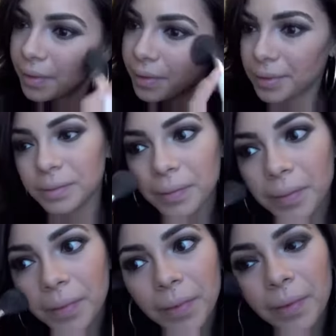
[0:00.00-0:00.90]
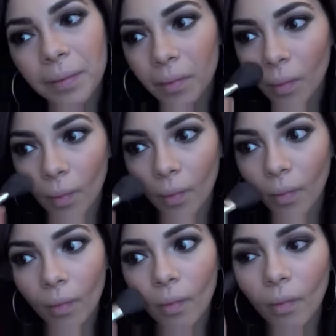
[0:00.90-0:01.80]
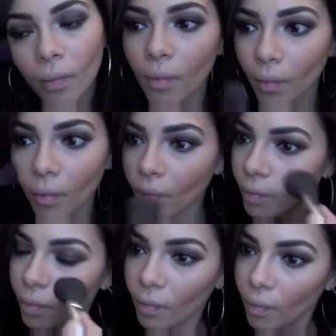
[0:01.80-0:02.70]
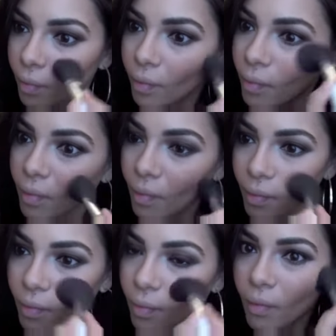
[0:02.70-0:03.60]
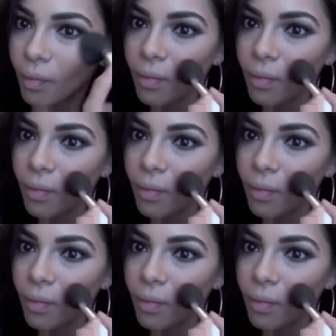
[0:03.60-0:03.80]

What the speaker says: (silence)